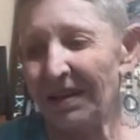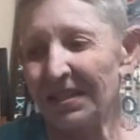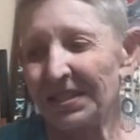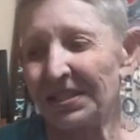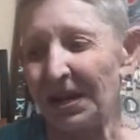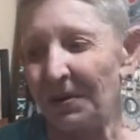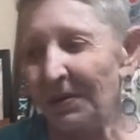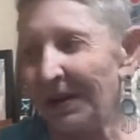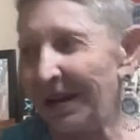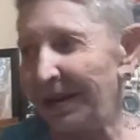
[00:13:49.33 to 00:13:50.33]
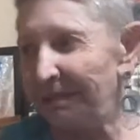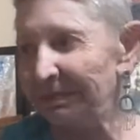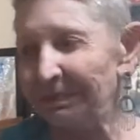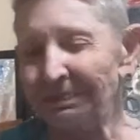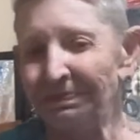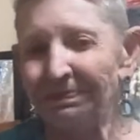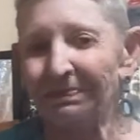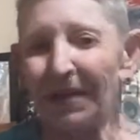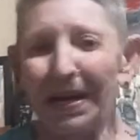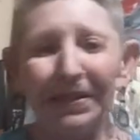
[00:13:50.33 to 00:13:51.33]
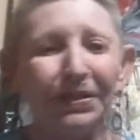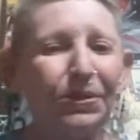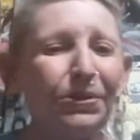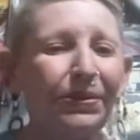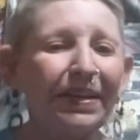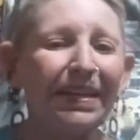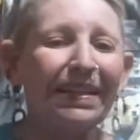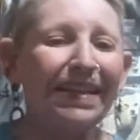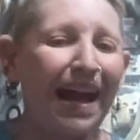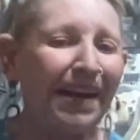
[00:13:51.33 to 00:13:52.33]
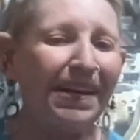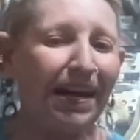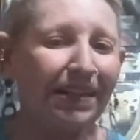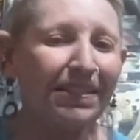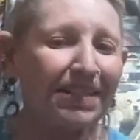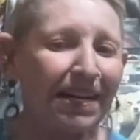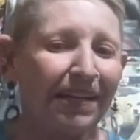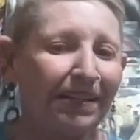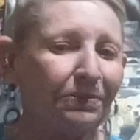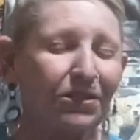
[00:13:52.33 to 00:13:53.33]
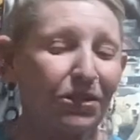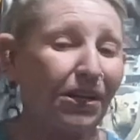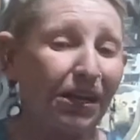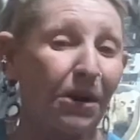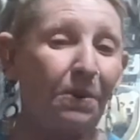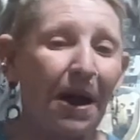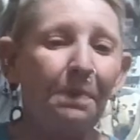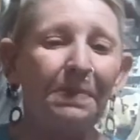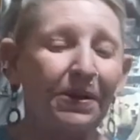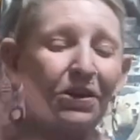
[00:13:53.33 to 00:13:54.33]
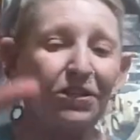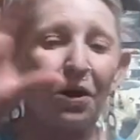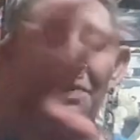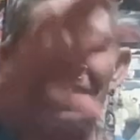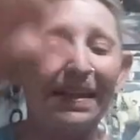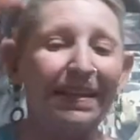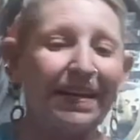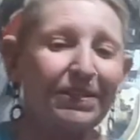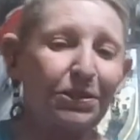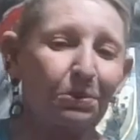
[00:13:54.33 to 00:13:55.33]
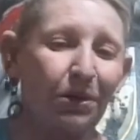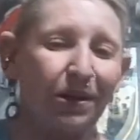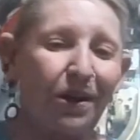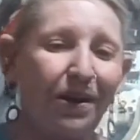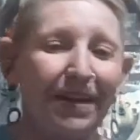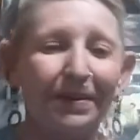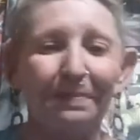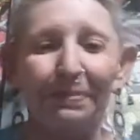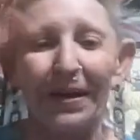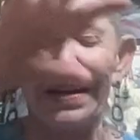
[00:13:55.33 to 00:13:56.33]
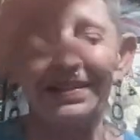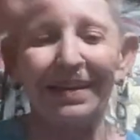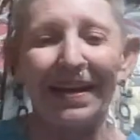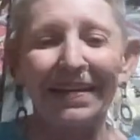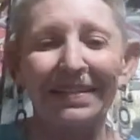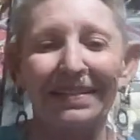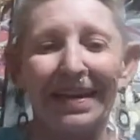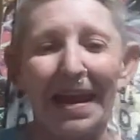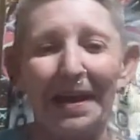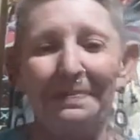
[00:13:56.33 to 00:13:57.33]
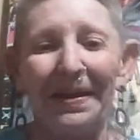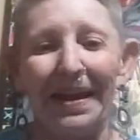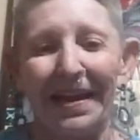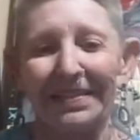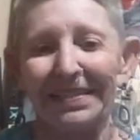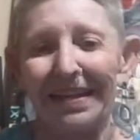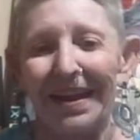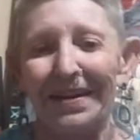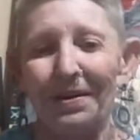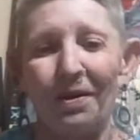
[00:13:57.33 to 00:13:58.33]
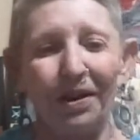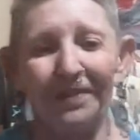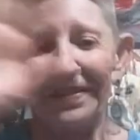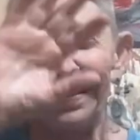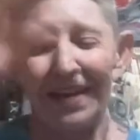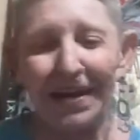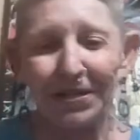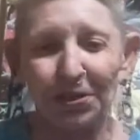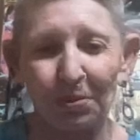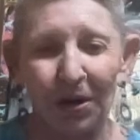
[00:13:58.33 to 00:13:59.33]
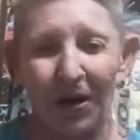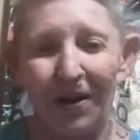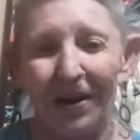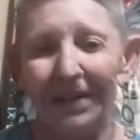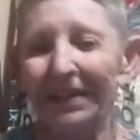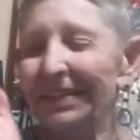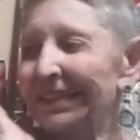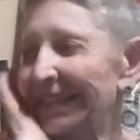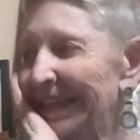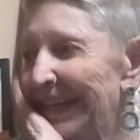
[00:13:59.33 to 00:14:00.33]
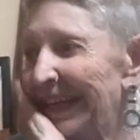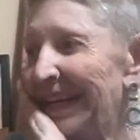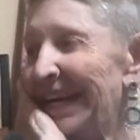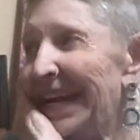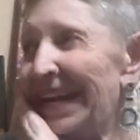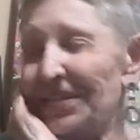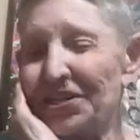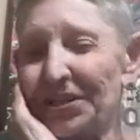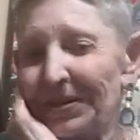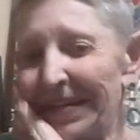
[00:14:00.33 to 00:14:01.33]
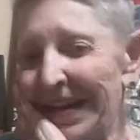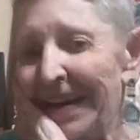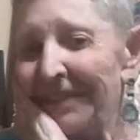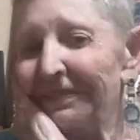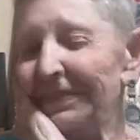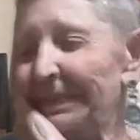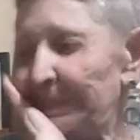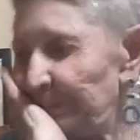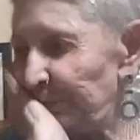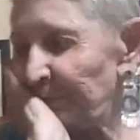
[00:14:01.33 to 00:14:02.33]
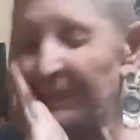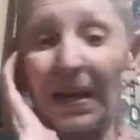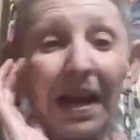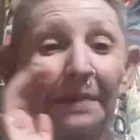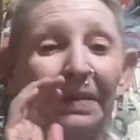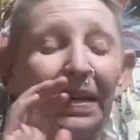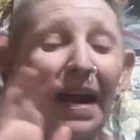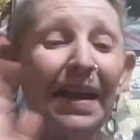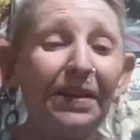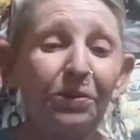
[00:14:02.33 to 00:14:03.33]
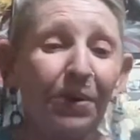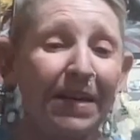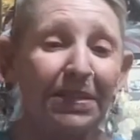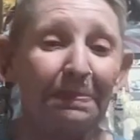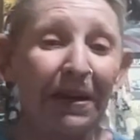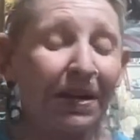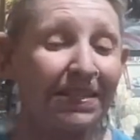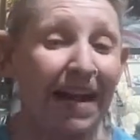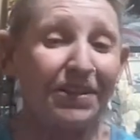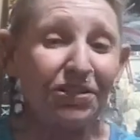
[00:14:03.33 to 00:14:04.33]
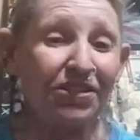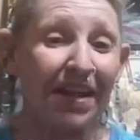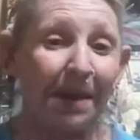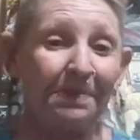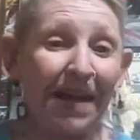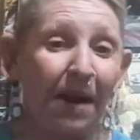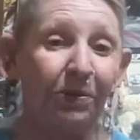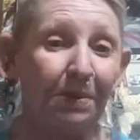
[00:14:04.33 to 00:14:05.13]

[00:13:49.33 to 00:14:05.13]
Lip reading: So I knew that 9 out of 10 it was going to go out because all my lights were on. The brake light, the ABS light, all of the lights were on. And sure enough, I had grace because I just came down the